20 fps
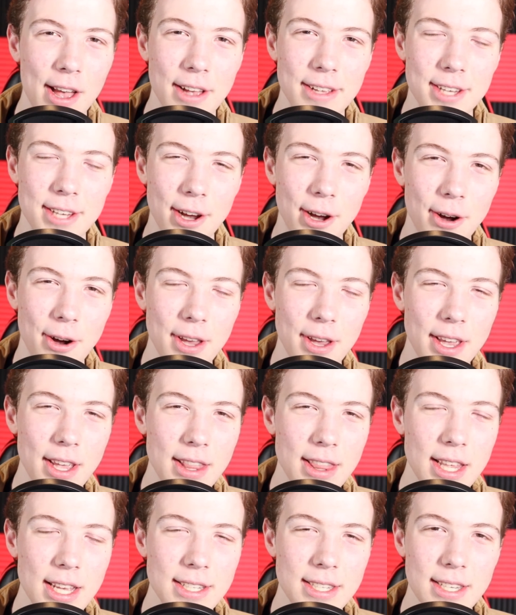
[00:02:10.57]
So
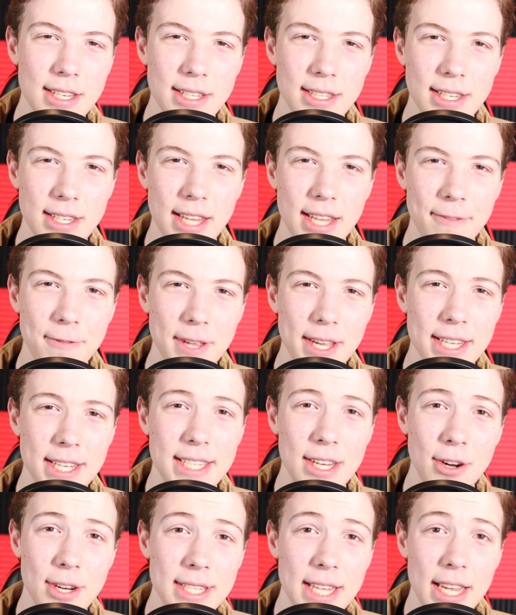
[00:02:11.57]
this is definitely a
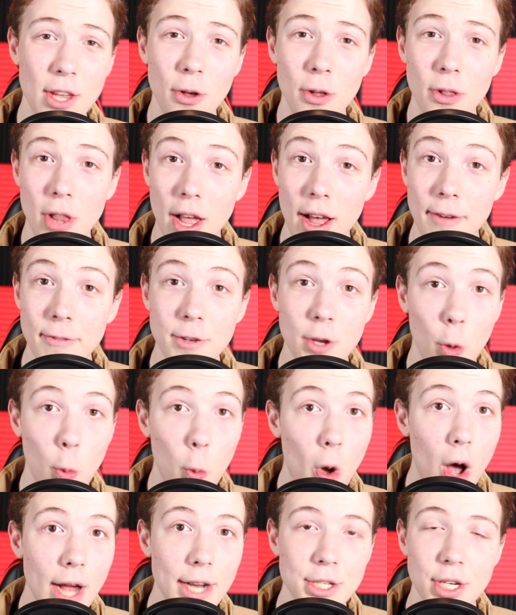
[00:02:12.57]
series that you'll love. You'll
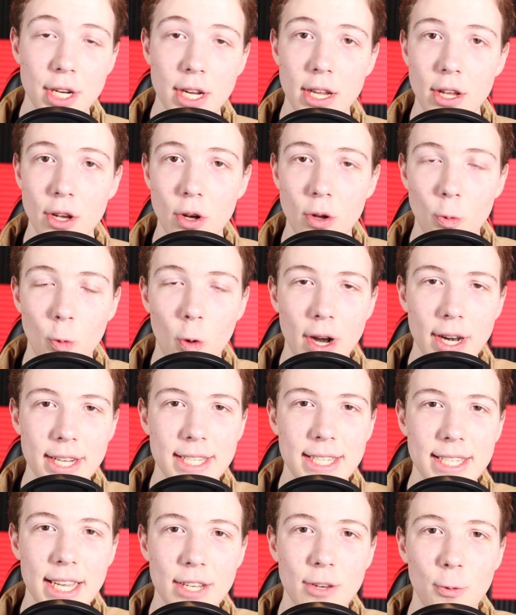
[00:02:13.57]
watch it. You'll want to
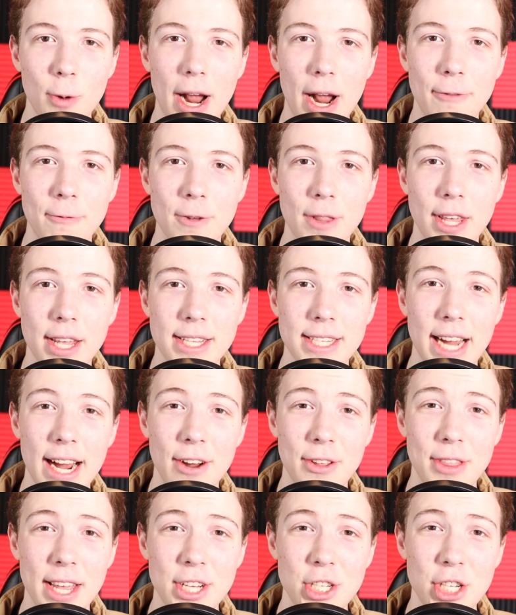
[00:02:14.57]
stick around for the
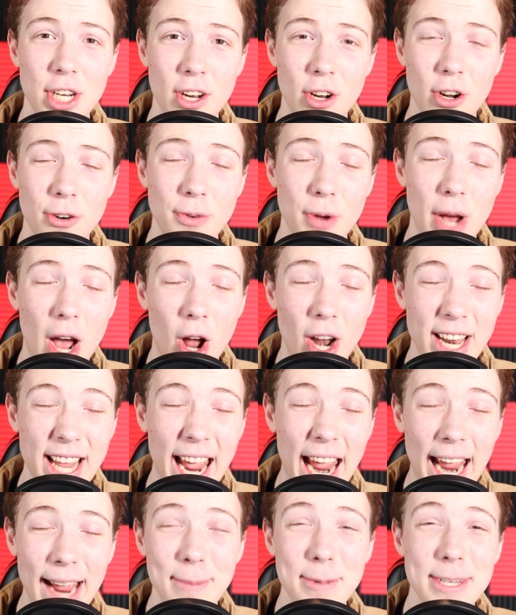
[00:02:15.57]
entire thing. Check it on
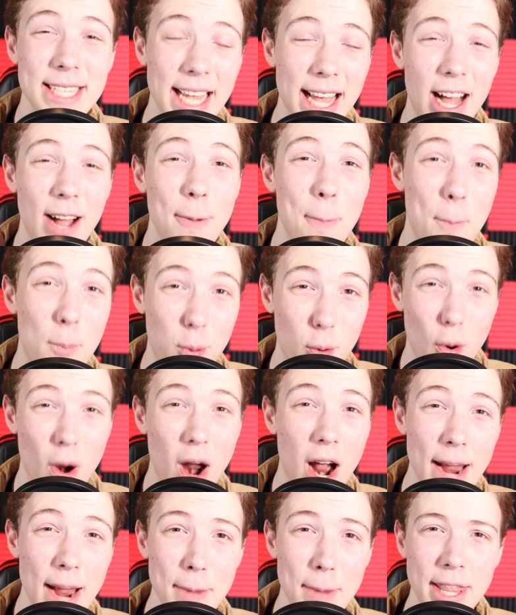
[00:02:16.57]
Amazon Prime.